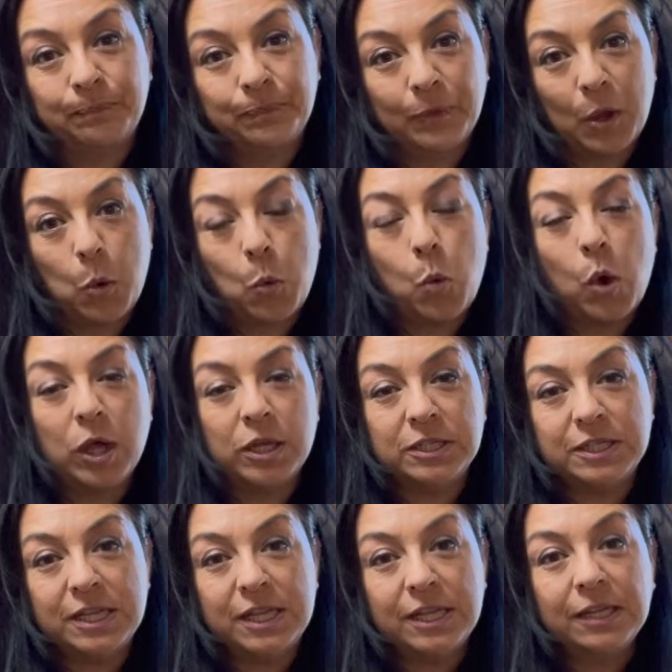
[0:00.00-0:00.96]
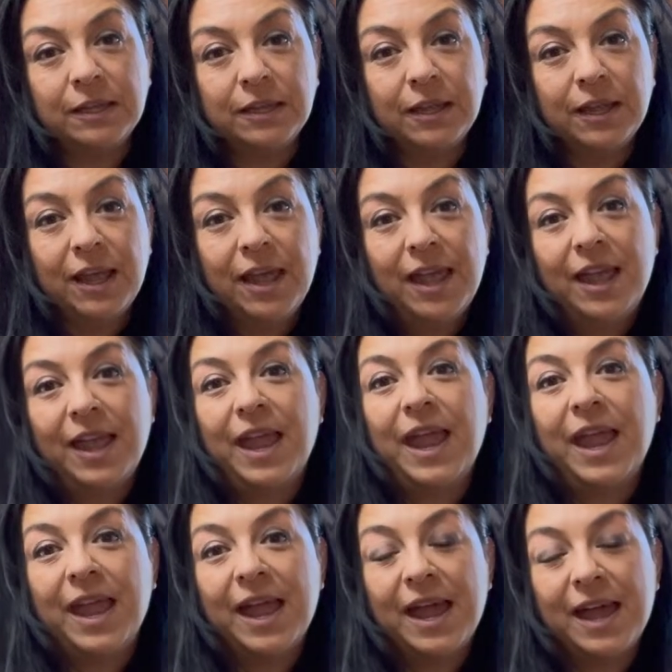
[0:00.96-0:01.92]
wanting,
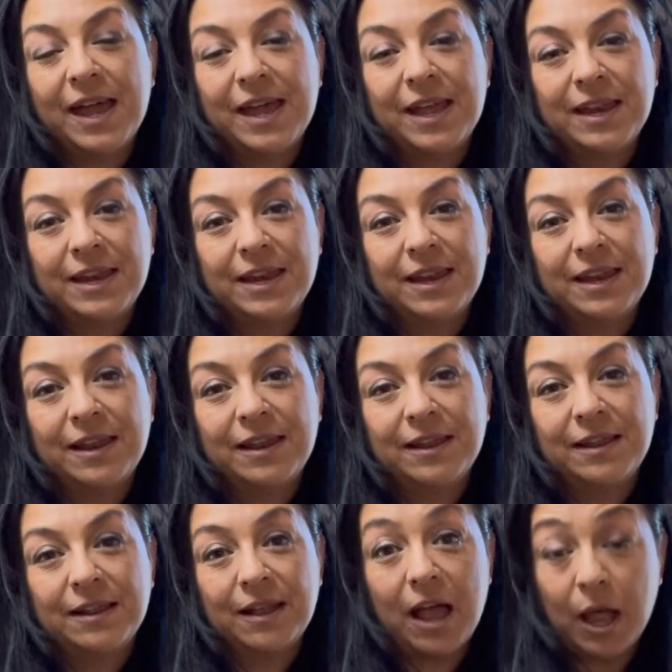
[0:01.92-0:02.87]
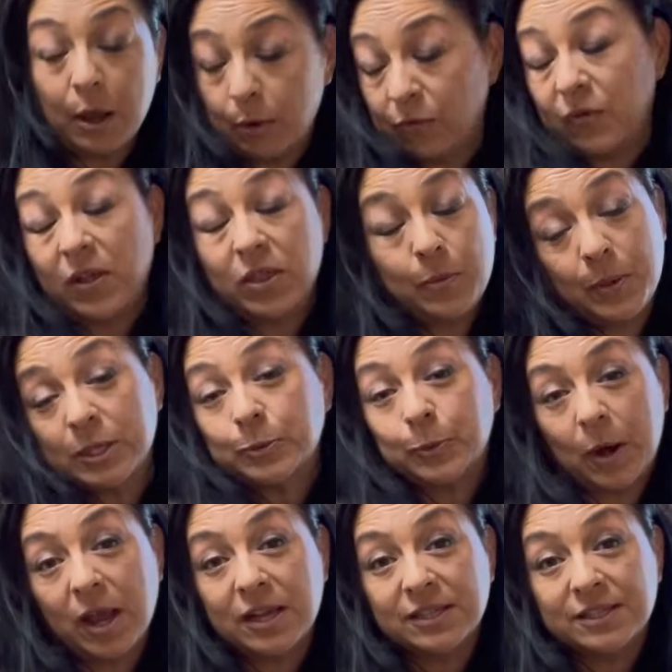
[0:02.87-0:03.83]
and I would find the best
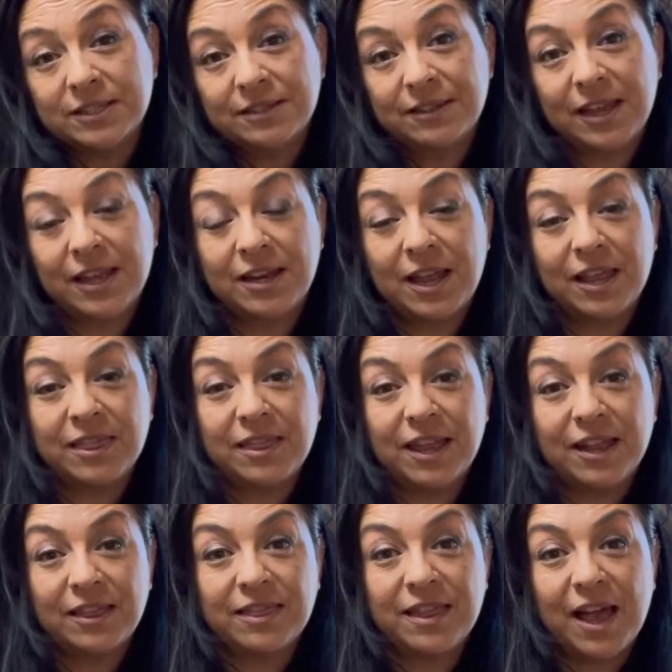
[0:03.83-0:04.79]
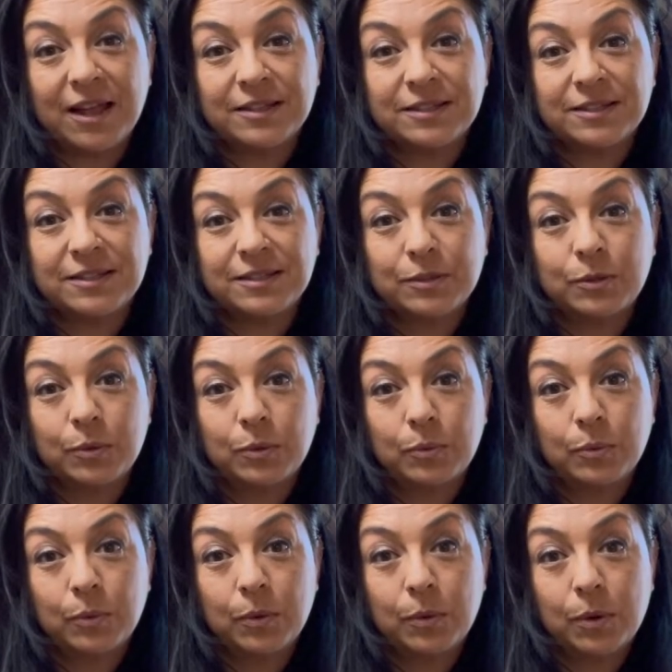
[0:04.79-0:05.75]
price. And I think that's
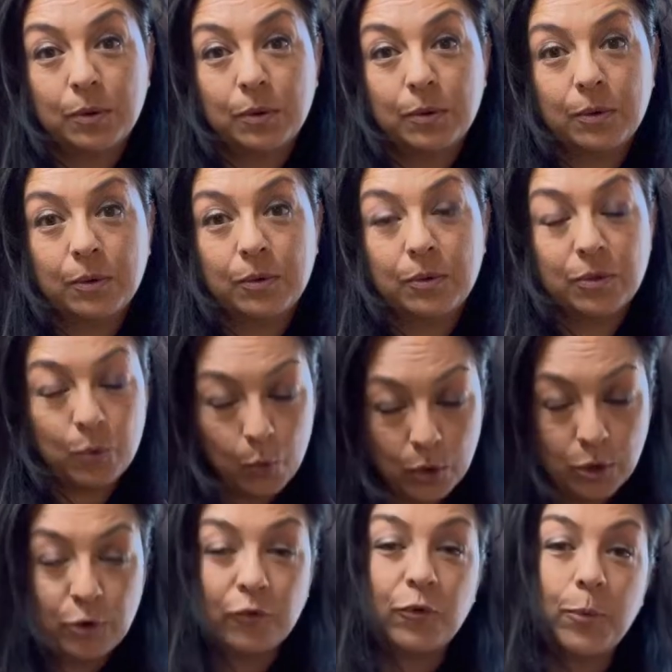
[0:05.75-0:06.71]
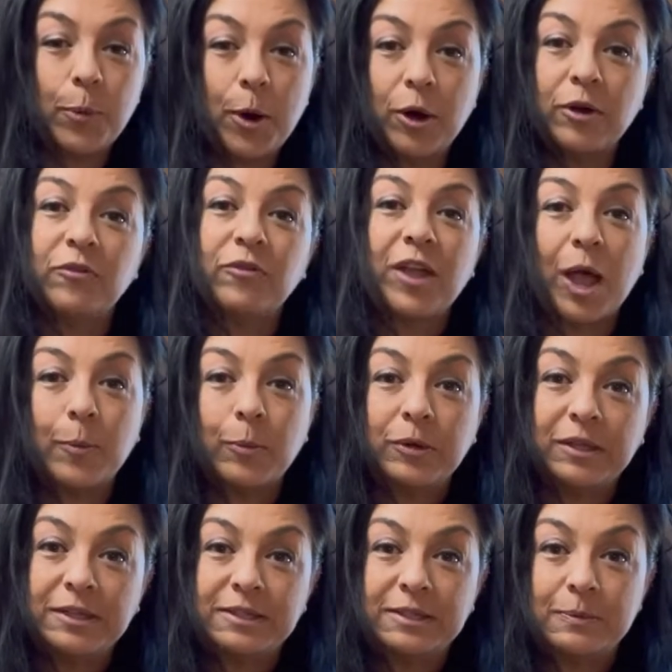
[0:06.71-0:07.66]
the wonderful part of
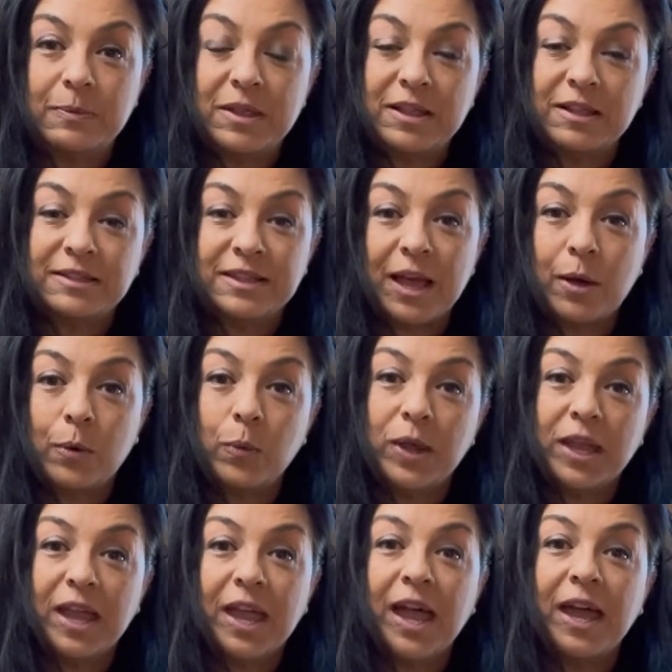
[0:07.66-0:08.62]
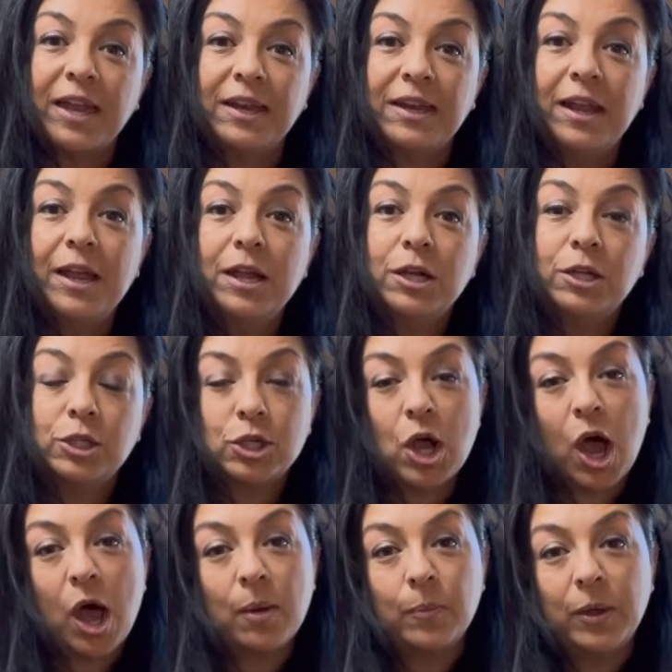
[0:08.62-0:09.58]
capitalism, is that we can
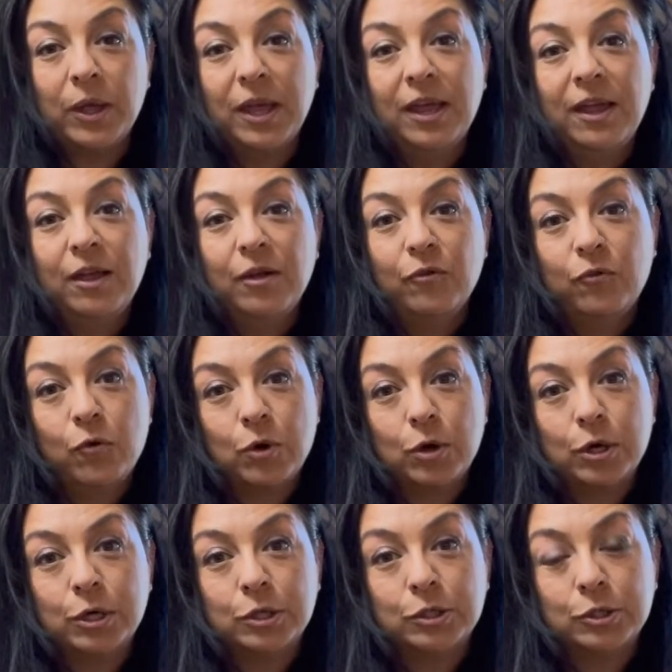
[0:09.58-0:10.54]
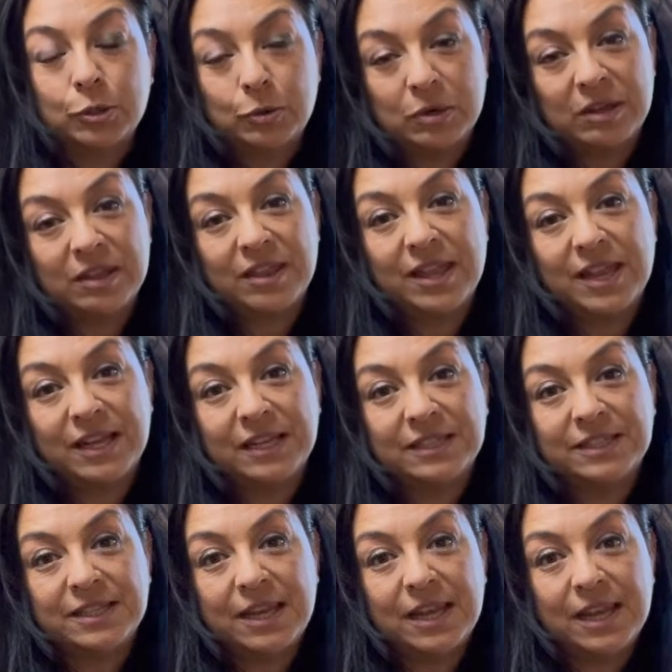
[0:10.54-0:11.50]
shop for certain
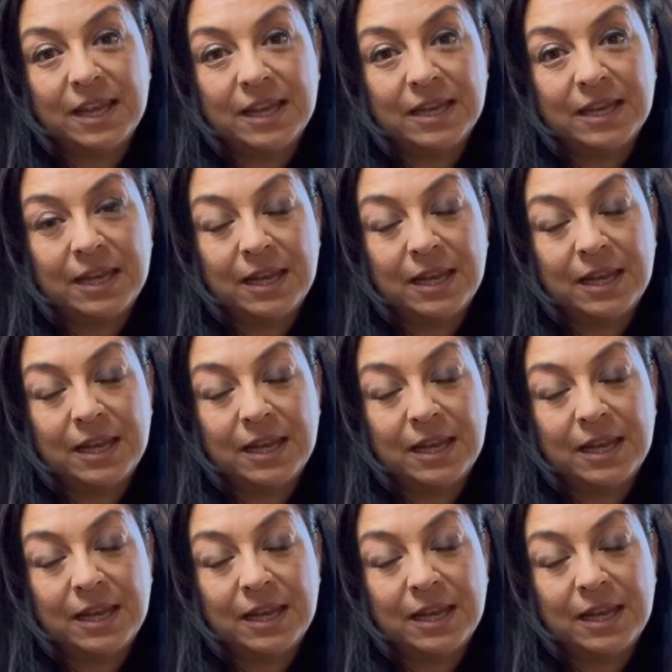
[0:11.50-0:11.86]
things, and